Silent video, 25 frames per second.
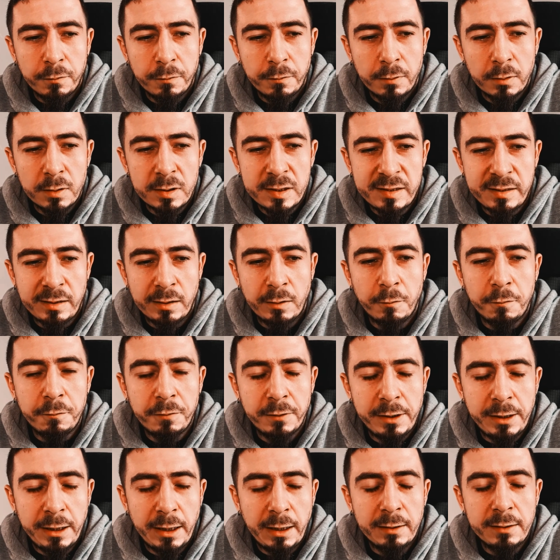
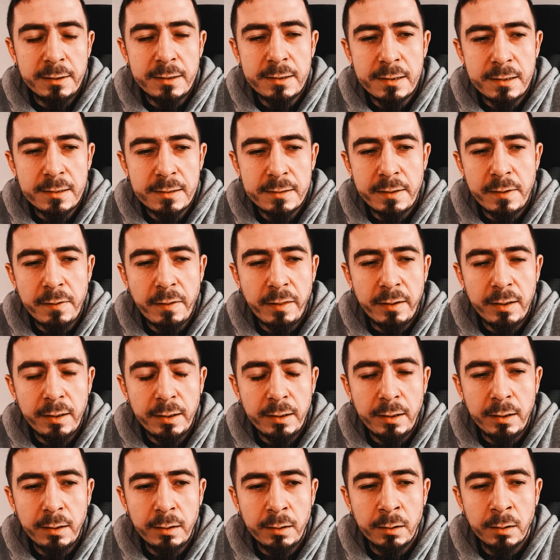self-analysis and
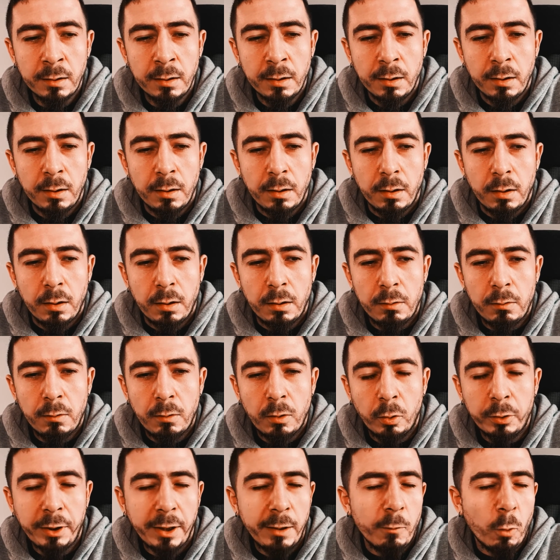thinking,
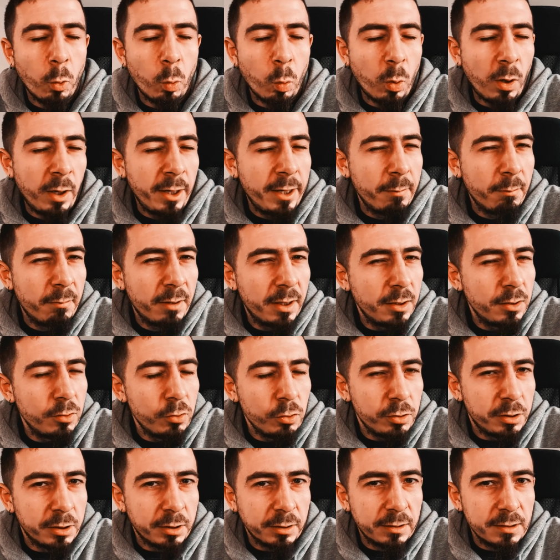okay, why am I
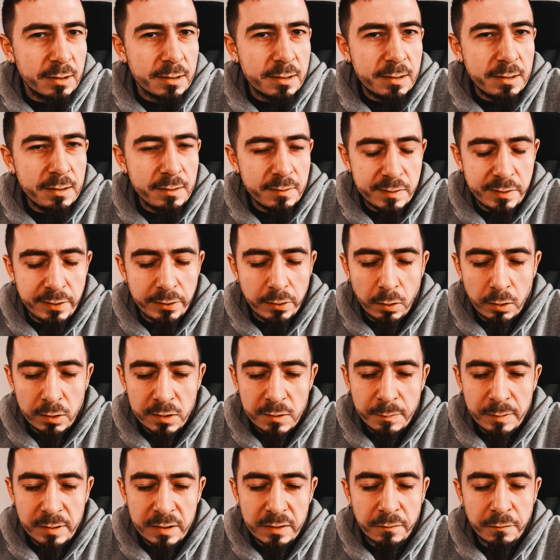doing this? Is there a
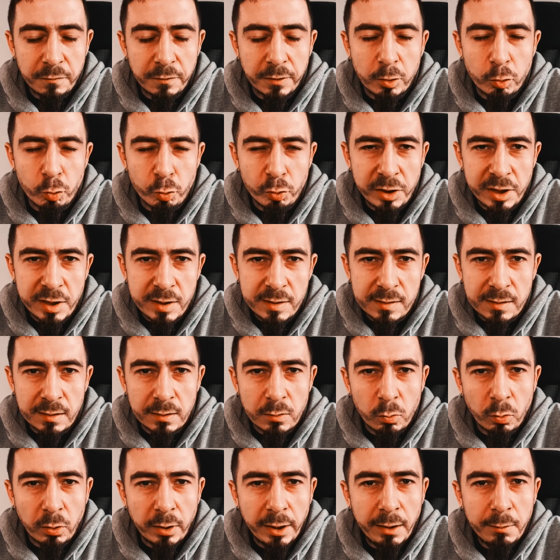specific
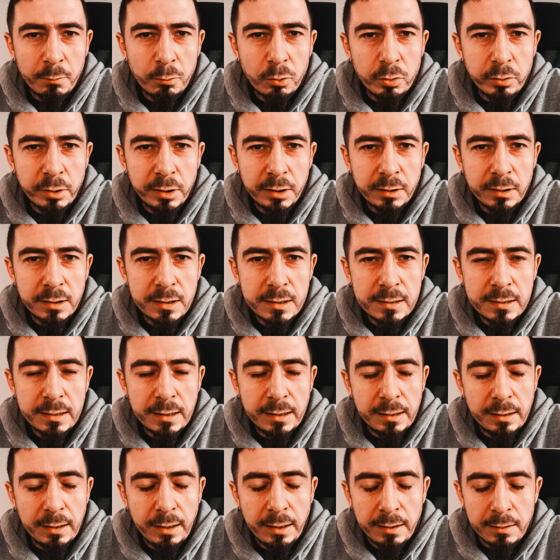reason why I'm doing this?
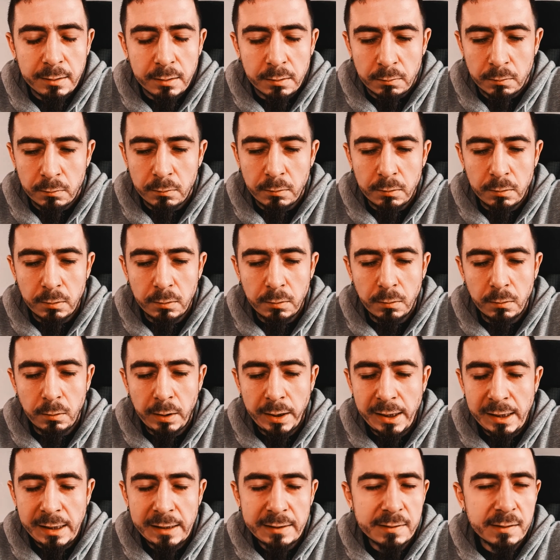And
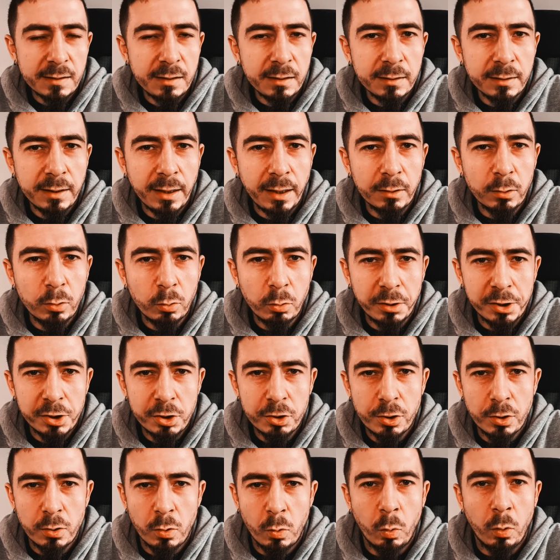asking that
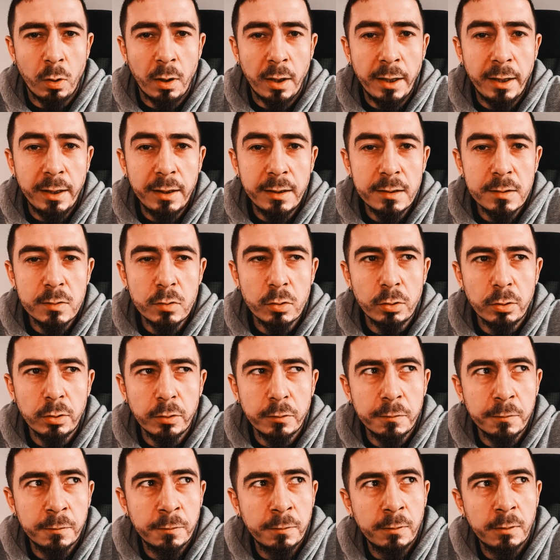question, why, sort
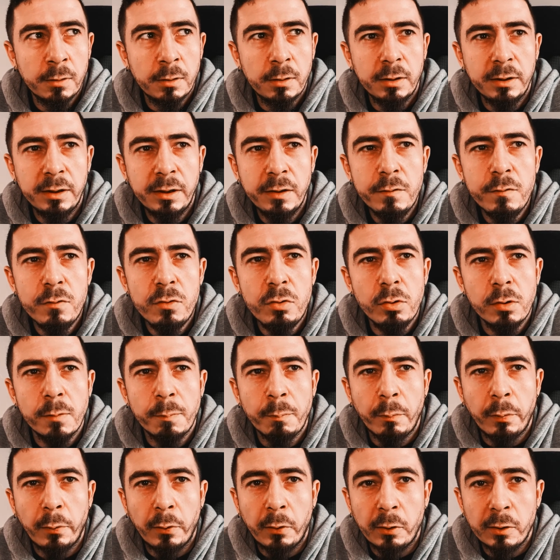of gives you a
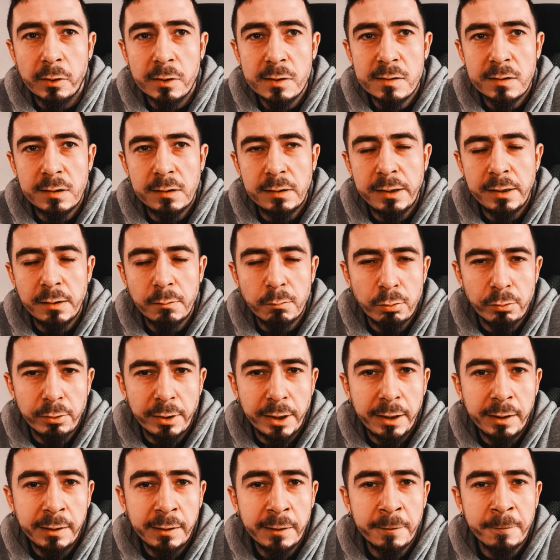pause and a
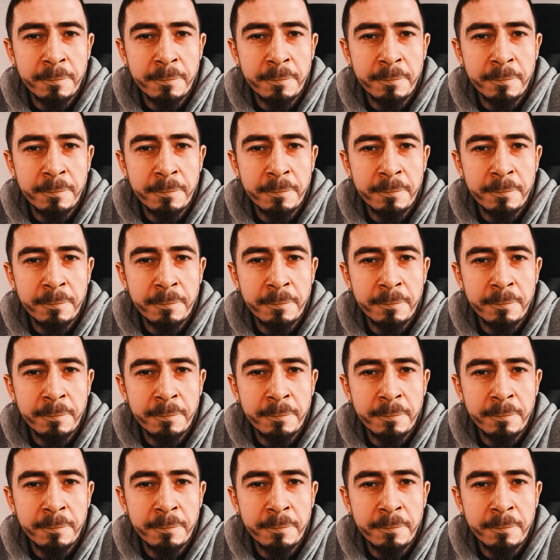break